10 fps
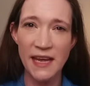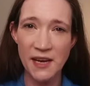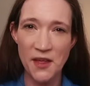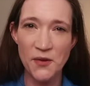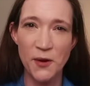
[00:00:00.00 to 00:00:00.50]
In
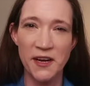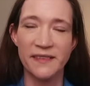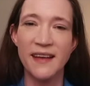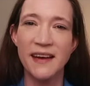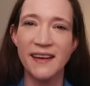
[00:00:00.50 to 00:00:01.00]
other
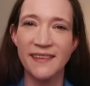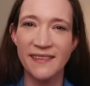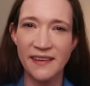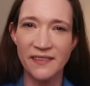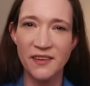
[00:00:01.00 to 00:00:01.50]
words, a
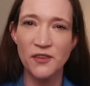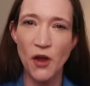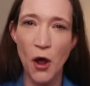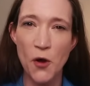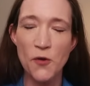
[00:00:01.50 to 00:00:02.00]
consistent
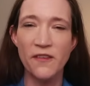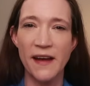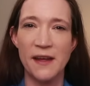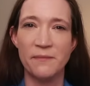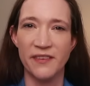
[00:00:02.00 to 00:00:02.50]

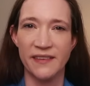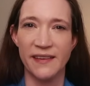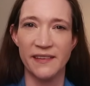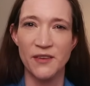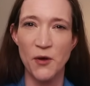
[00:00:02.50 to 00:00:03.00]

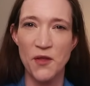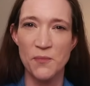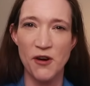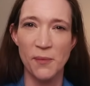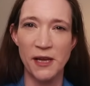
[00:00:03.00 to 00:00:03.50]
overemphasis on the
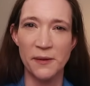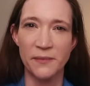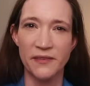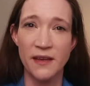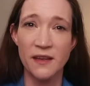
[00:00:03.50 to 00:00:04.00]

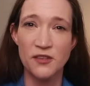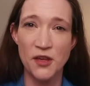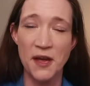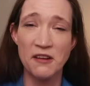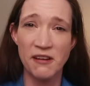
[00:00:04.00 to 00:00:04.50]
problems
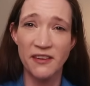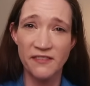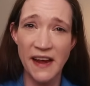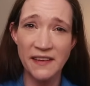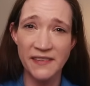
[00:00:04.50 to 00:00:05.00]
China is
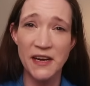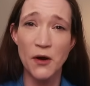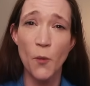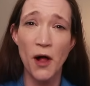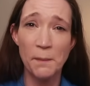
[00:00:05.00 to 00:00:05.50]

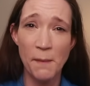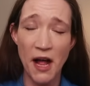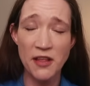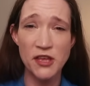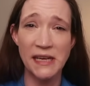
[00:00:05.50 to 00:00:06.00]
facing while
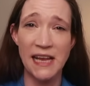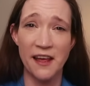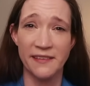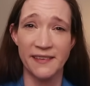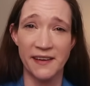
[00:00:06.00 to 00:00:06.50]

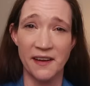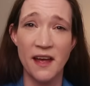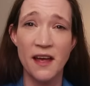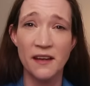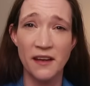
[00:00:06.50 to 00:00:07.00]
marginalizing
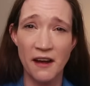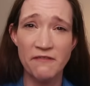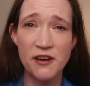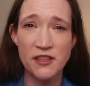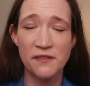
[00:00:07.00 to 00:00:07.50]

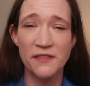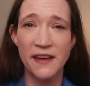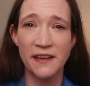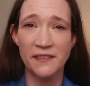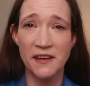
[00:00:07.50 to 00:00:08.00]
coverage of
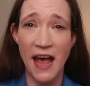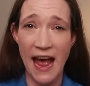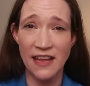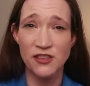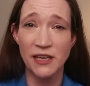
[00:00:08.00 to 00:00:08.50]
things that are
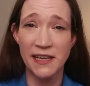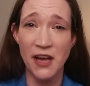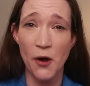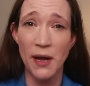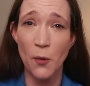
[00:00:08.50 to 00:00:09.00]
actually
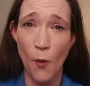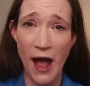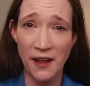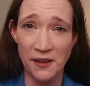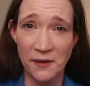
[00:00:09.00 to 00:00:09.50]
going
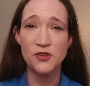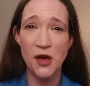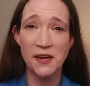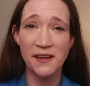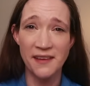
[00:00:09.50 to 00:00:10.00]
well.
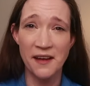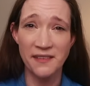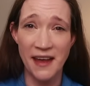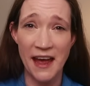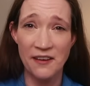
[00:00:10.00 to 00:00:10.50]
China does
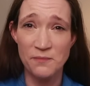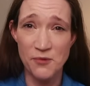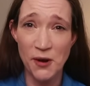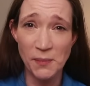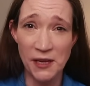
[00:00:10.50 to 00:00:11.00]
have
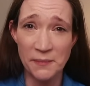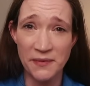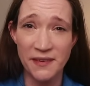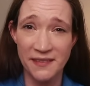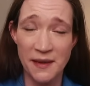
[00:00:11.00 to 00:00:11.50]

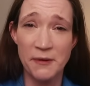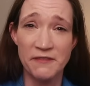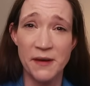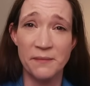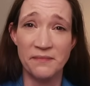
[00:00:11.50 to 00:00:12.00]
problems, some of
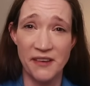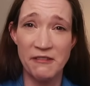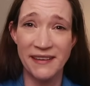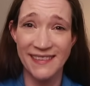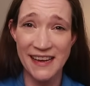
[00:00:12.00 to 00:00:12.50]
them
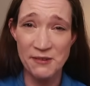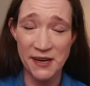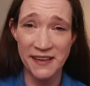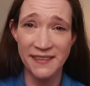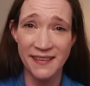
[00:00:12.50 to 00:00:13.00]
very
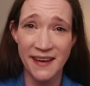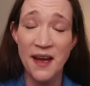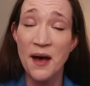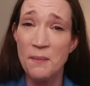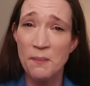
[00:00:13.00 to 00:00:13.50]
serious,
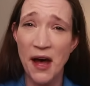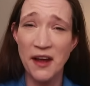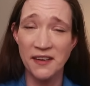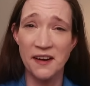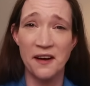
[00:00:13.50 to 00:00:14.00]

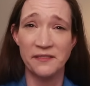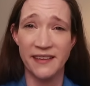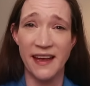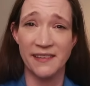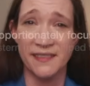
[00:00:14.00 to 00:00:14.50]
but Garve
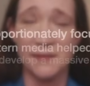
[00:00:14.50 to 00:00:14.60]
says,